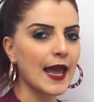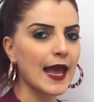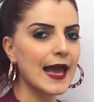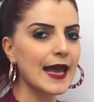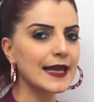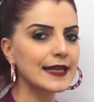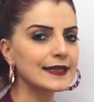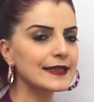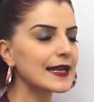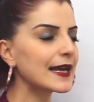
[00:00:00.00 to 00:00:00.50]

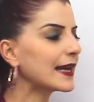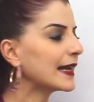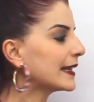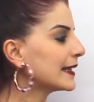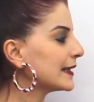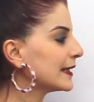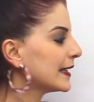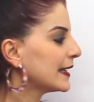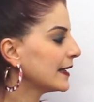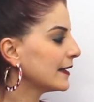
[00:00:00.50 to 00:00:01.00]
and
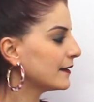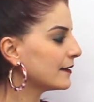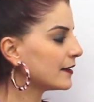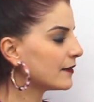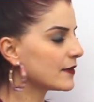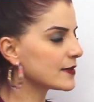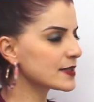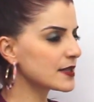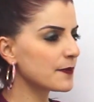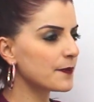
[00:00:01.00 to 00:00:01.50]
then
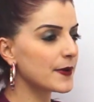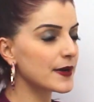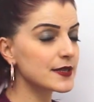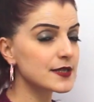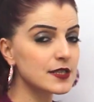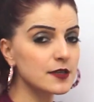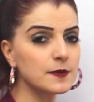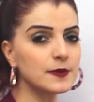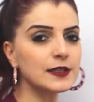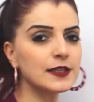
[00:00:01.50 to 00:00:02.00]
there is a
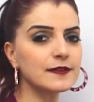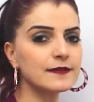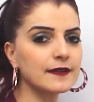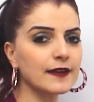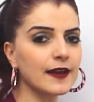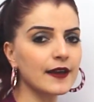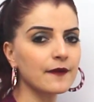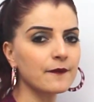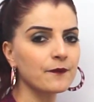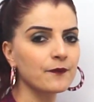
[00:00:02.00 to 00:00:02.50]

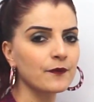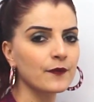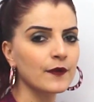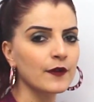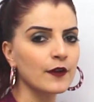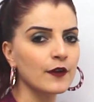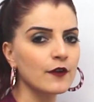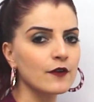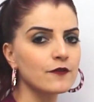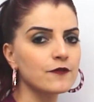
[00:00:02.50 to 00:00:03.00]
possibility
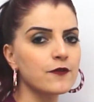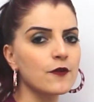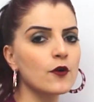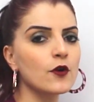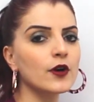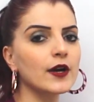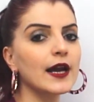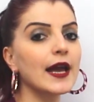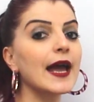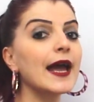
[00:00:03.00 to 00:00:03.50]

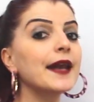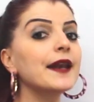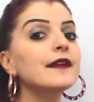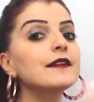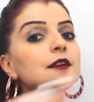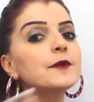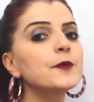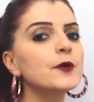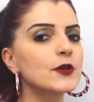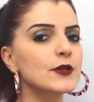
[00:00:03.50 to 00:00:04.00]
for
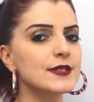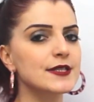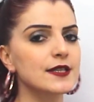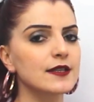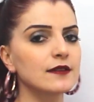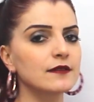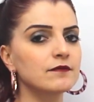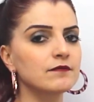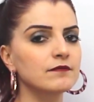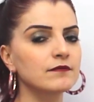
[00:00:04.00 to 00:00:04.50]
another
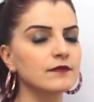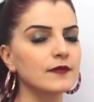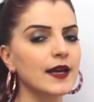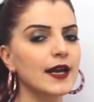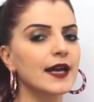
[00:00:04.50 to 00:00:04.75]
person,